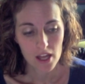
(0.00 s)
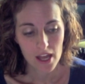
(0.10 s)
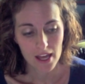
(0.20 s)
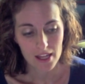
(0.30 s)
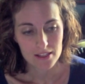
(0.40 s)

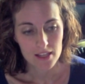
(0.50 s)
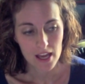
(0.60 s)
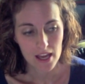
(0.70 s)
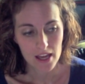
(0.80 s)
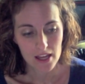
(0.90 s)
And
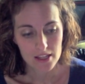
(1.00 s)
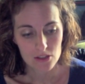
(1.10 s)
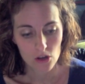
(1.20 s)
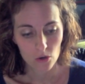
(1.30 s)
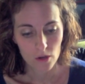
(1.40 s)

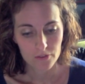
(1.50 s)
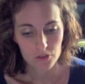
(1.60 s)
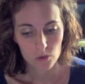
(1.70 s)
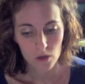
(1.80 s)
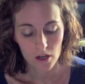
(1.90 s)
so if
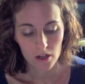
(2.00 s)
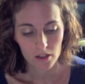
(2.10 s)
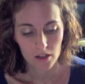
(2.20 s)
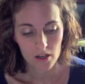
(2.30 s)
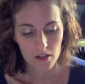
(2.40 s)
you
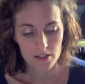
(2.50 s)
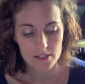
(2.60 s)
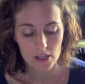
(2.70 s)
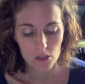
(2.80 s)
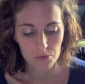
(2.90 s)
are,
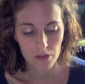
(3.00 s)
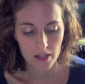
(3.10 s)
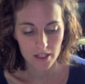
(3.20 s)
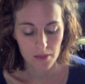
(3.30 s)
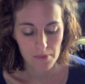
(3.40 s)
say you're
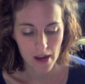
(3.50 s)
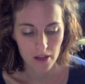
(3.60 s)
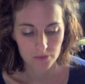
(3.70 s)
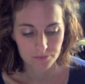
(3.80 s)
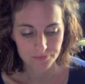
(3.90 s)
blogging
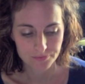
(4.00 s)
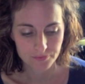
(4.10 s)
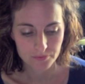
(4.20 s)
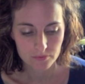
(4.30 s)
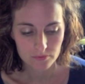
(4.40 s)
about
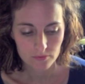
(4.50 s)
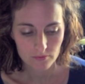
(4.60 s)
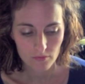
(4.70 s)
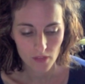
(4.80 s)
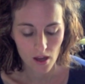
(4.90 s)

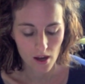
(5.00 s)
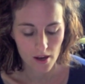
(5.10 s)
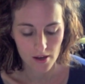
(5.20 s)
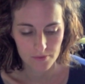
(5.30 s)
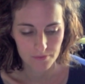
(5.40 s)
of